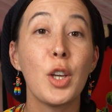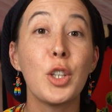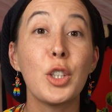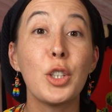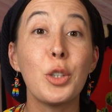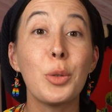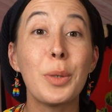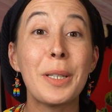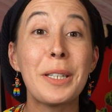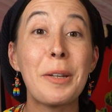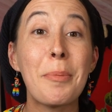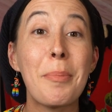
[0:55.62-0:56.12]

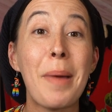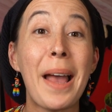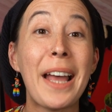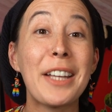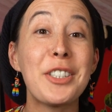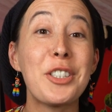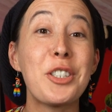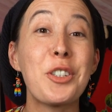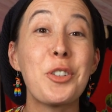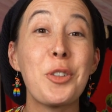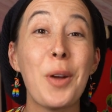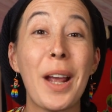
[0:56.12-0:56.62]
You can
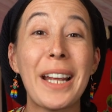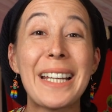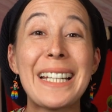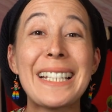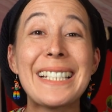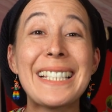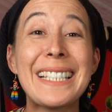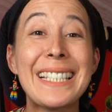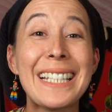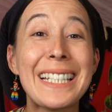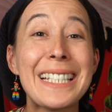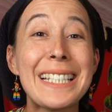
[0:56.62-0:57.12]
imagine
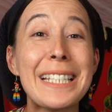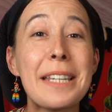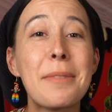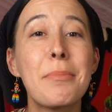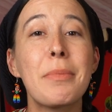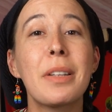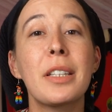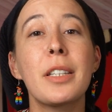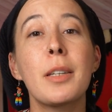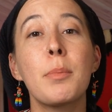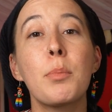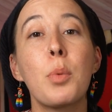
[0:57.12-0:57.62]
tracking sixty
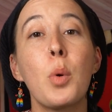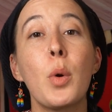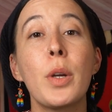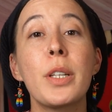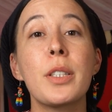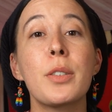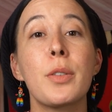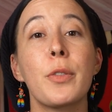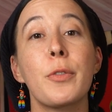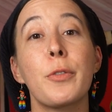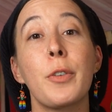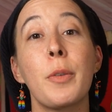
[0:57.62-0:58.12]
million
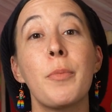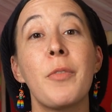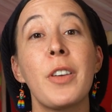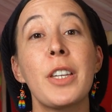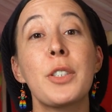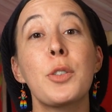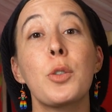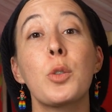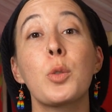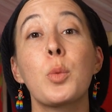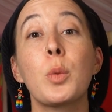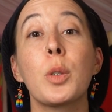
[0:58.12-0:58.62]
points from
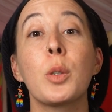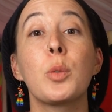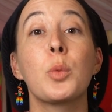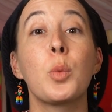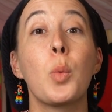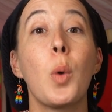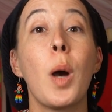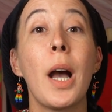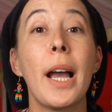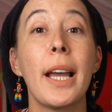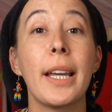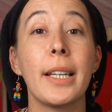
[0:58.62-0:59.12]
vessels
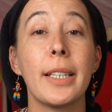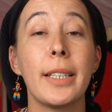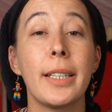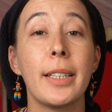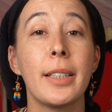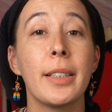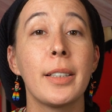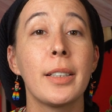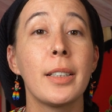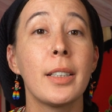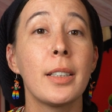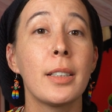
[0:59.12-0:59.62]

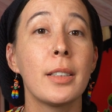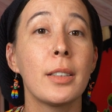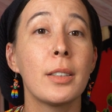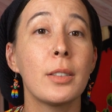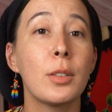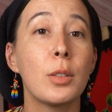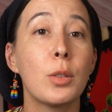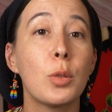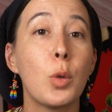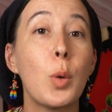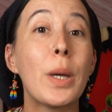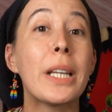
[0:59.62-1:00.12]
worldwide
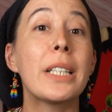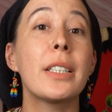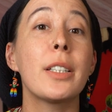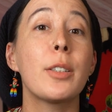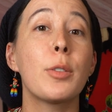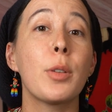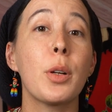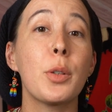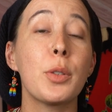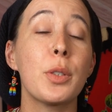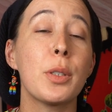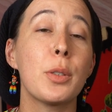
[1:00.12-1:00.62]
quickly
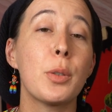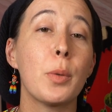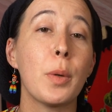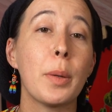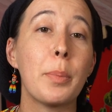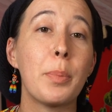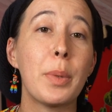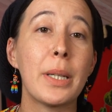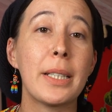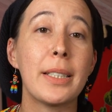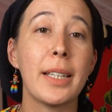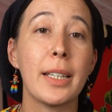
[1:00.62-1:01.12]
grows into
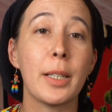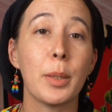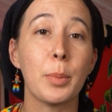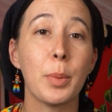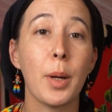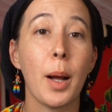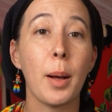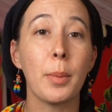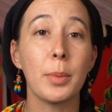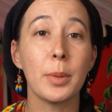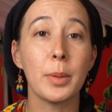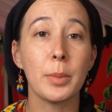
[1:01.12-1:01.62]
a big data
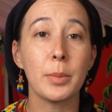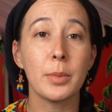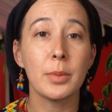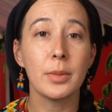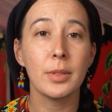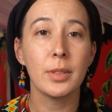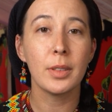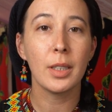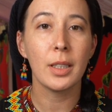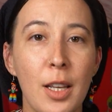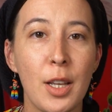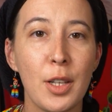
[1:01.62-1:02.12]
problem.
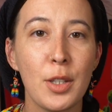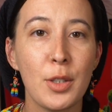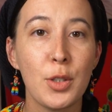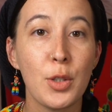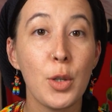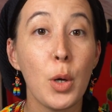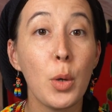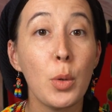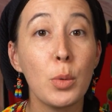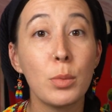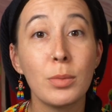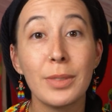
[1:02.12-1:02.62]

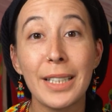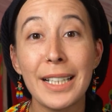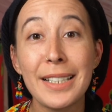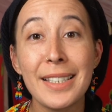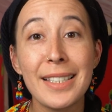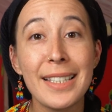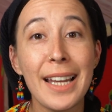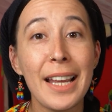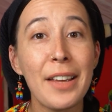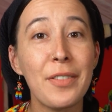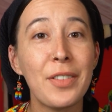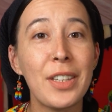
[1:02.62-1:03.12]
So
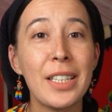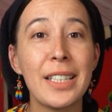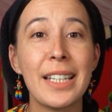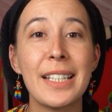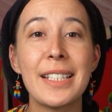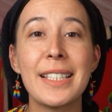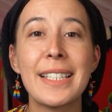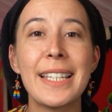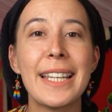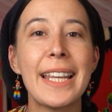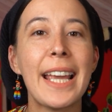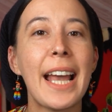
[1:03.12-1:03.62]
let's dive in
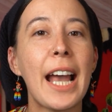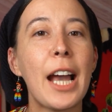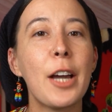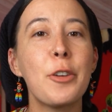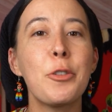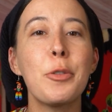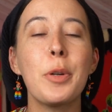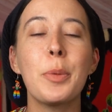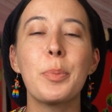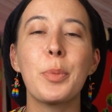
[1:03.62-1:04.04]
and see how to